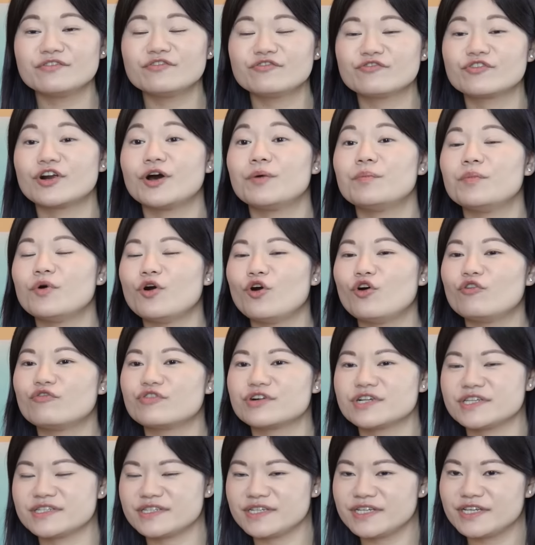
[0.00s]
from
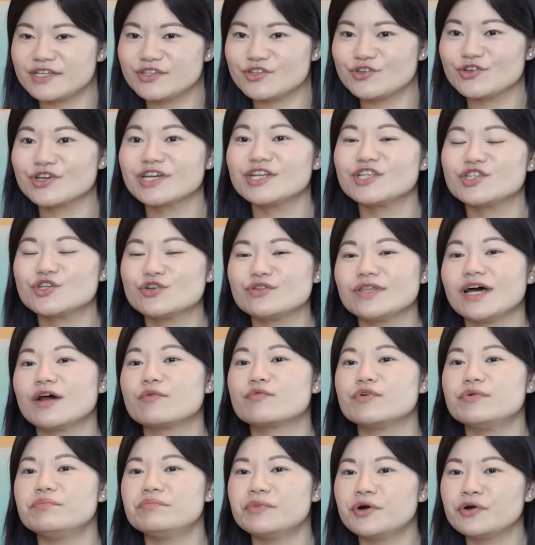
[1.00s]
overseas. You can do that
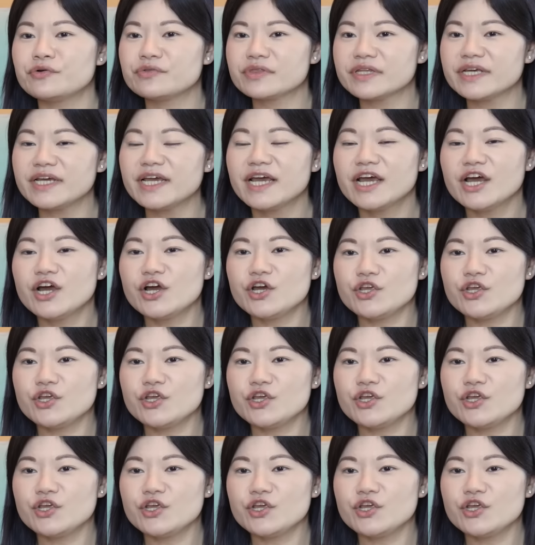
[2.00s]
remotely.